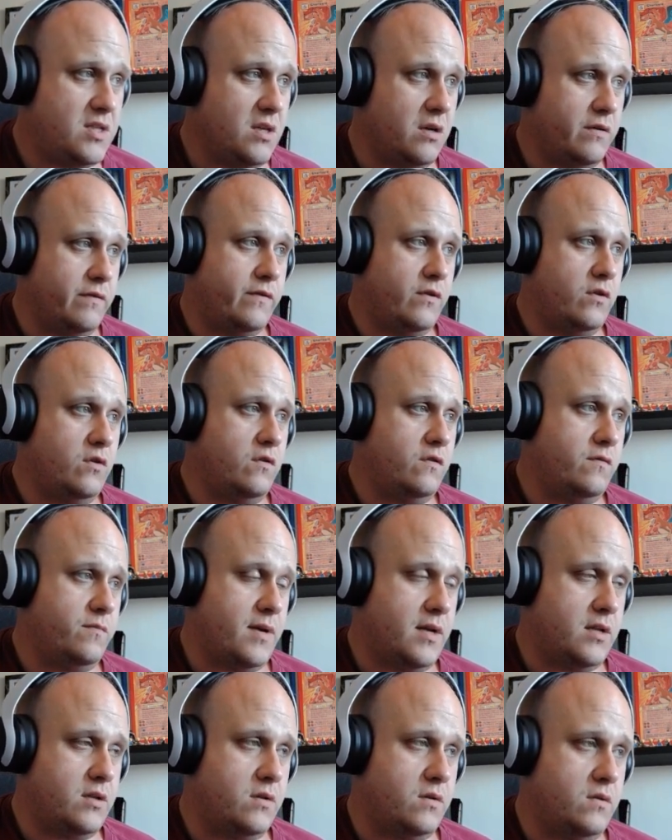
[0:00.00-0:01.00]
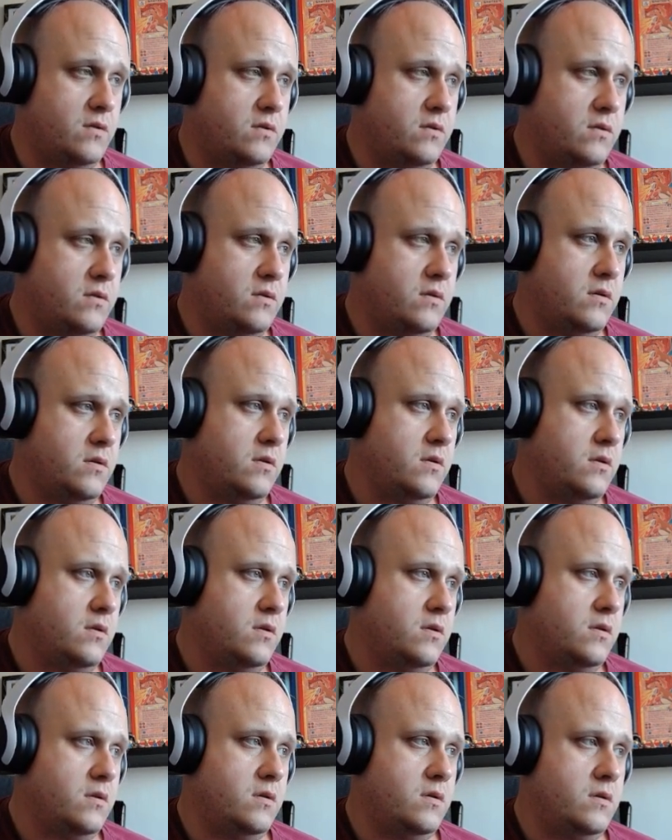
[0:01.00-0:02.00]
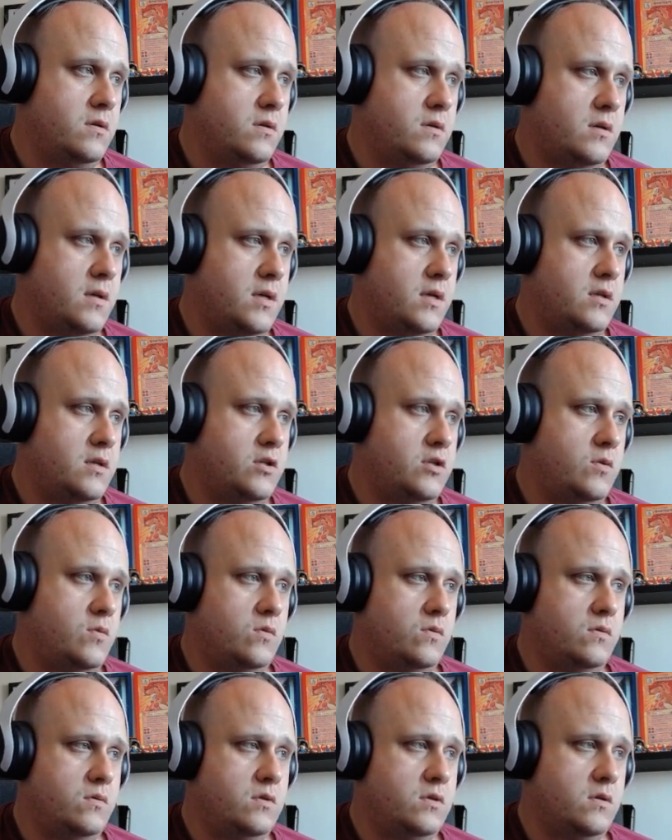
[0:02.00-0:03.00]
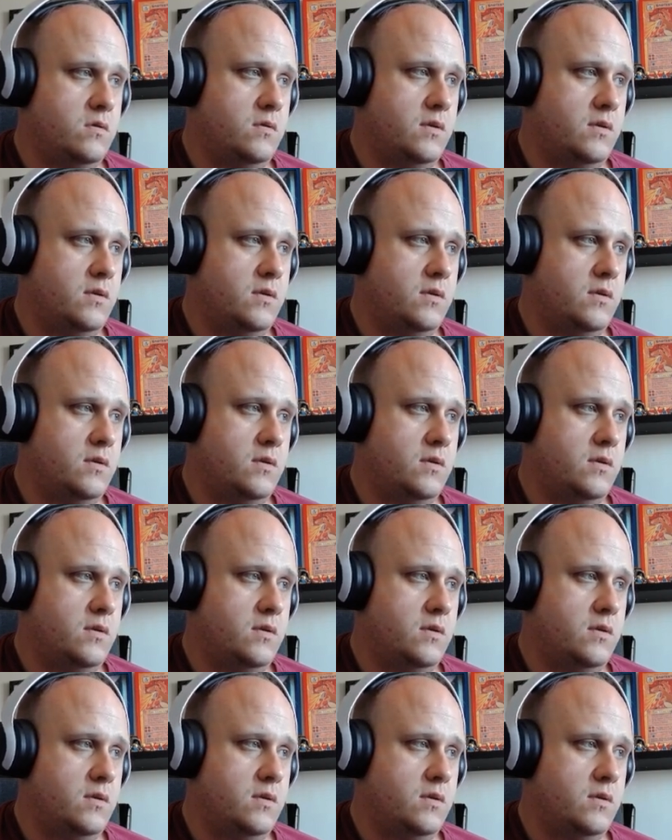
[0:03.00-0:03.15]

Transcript: to evolve, my dude. And you also